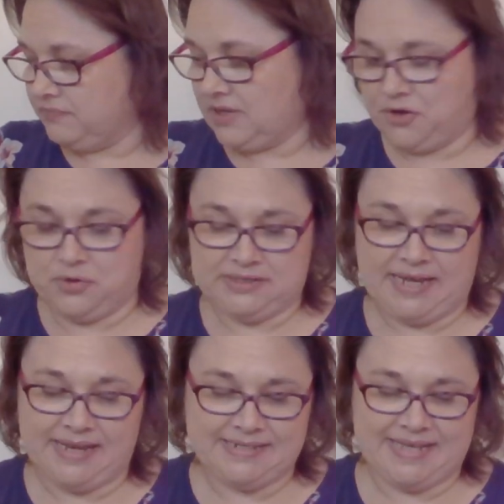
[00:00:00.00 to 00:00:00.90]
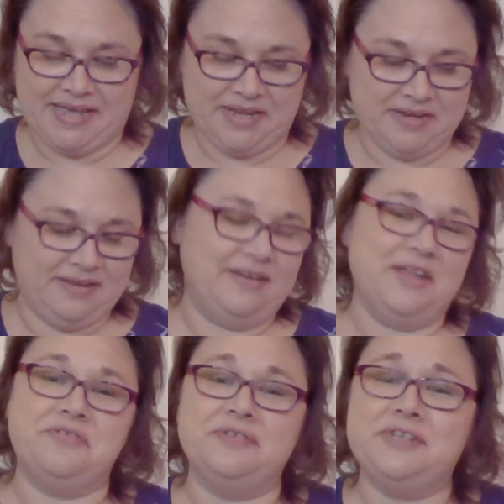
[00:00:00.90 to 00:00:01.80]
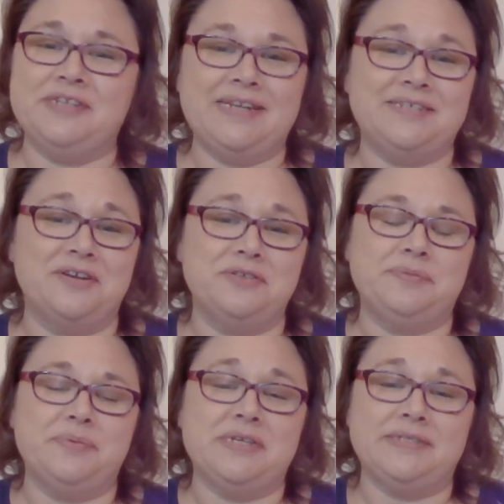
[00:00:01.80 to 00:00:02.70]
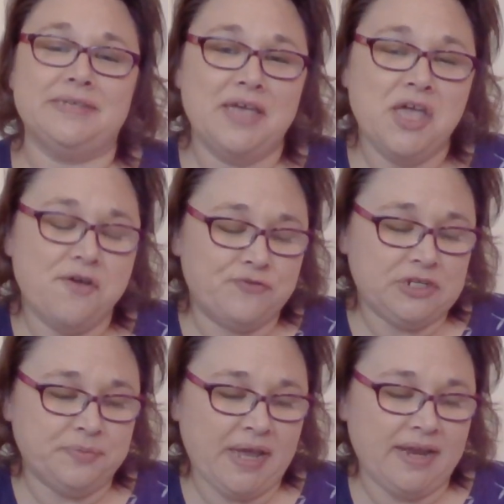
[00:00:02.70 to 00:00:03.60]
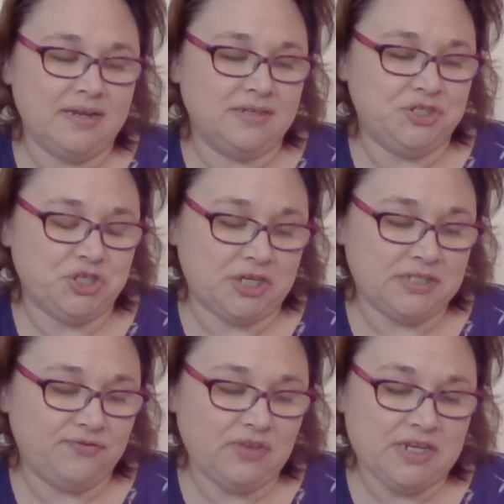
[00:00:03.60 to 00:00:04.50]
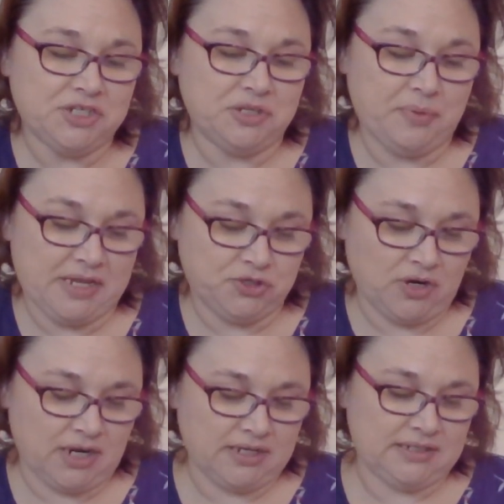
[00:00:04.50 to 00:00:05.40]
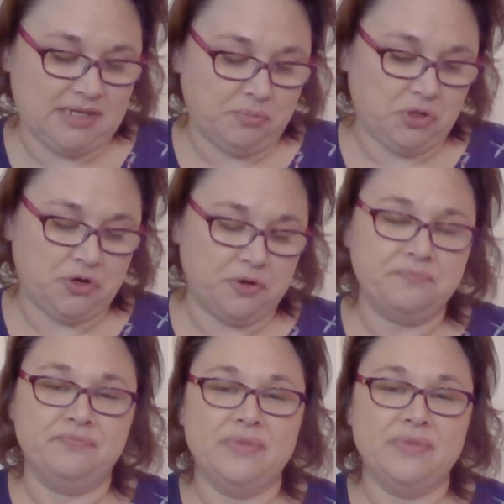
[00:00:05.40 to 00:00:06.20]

of course, I had to get another Jeanette Douglas because a friend of mine just finished the Patriotic Sampler.